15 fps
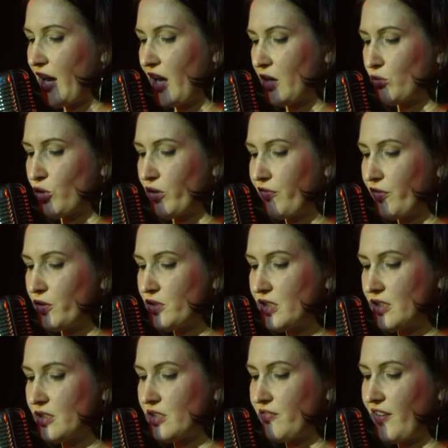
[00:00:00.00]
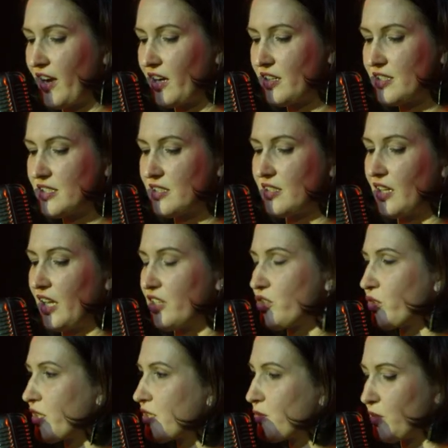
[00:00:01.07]
anamorphosis effects and
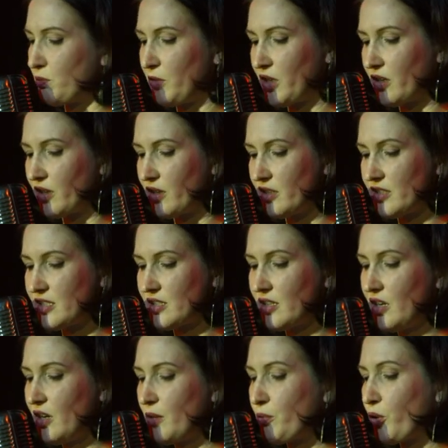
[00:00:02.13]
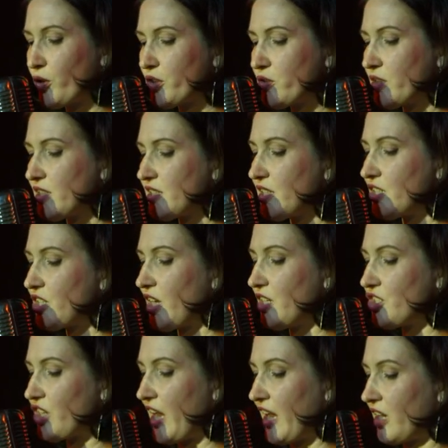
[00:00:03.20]
tricks with mirrors, portraits that
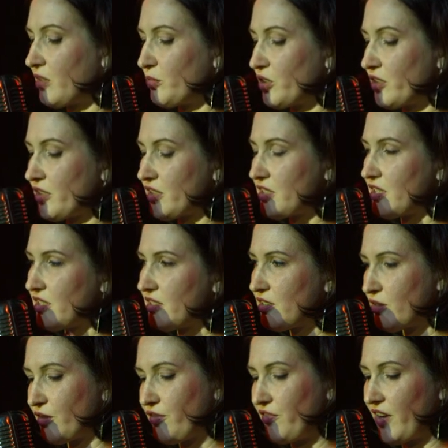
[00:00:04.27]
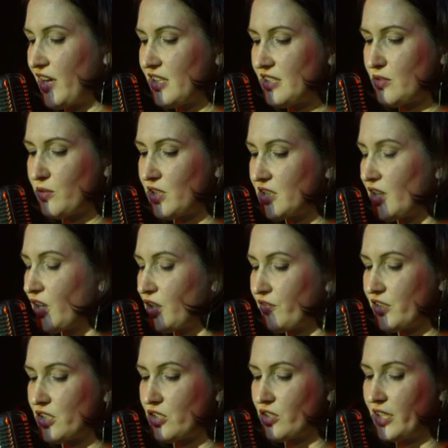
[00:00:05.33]
change animals to a face with the tug of
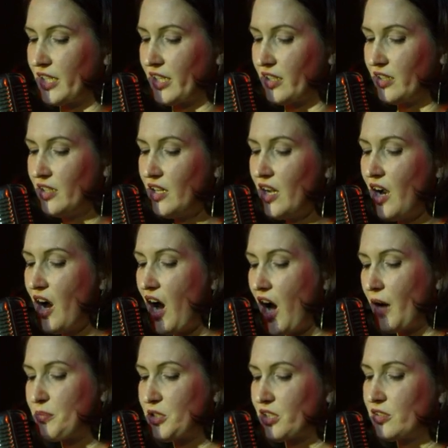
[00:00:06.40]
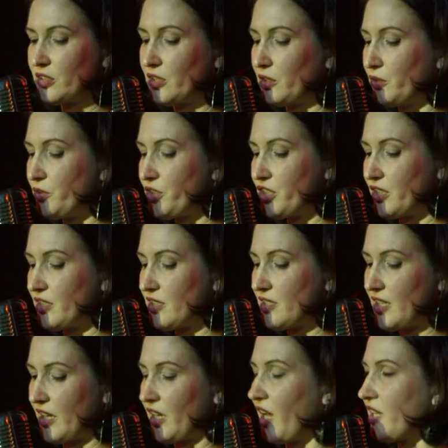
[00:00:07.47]
a string, optical illusions
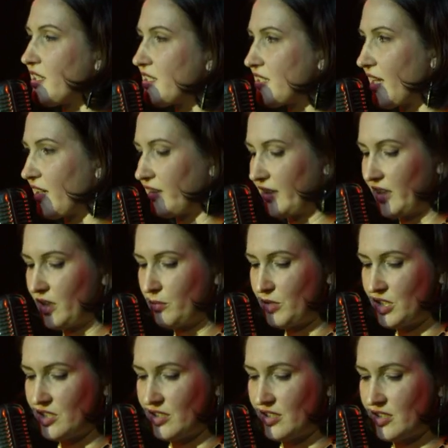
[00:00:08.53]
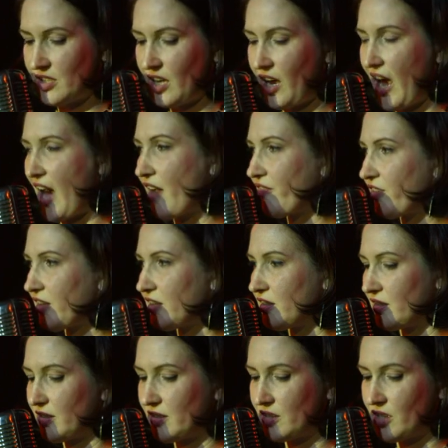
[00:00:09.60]
and unsettling images half
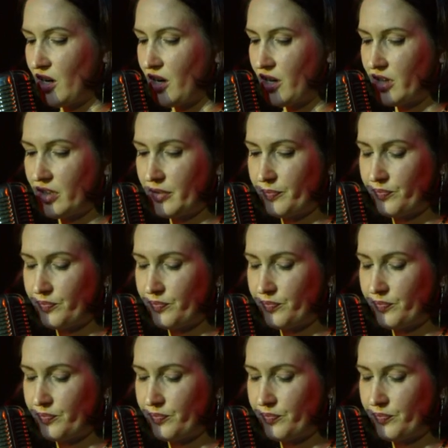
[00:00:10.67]
hidden in the dark.